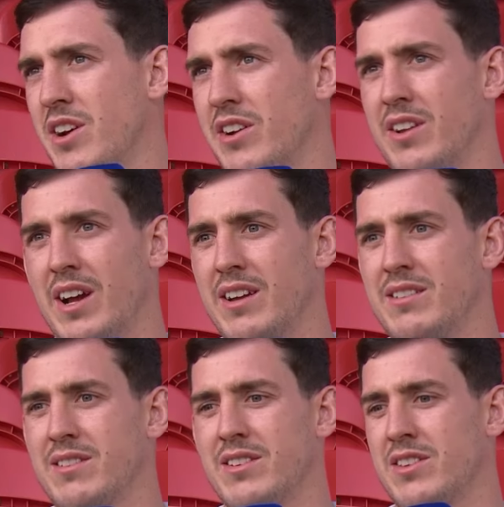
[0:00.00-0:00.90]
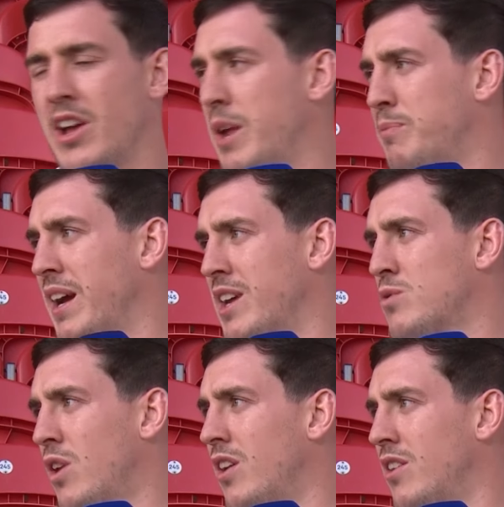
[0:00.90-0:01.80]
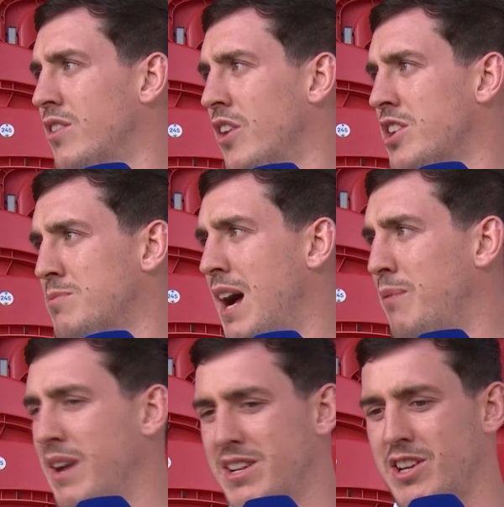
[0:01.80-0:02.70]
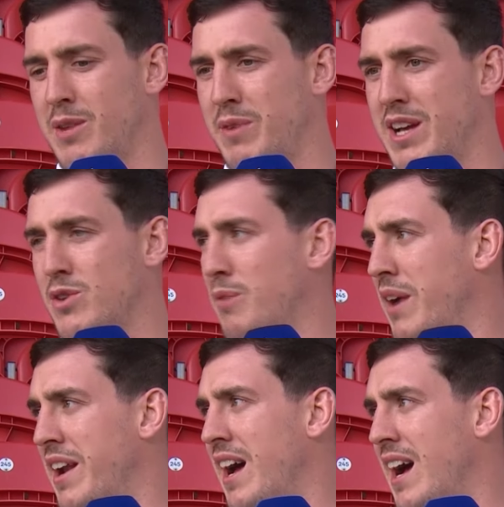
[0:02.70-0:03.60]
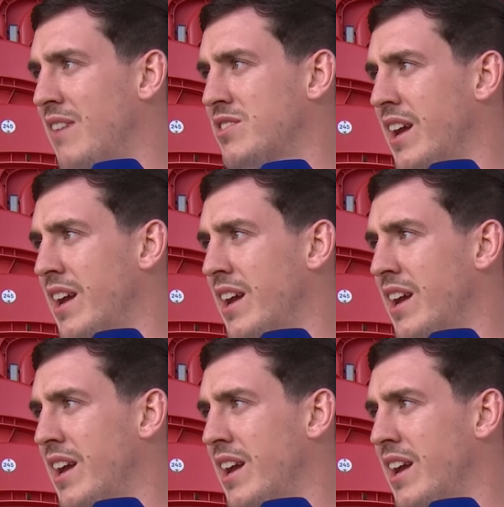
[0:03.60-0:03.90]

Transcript: Dodd. Like they're the smart players. They're the players what play in the halves.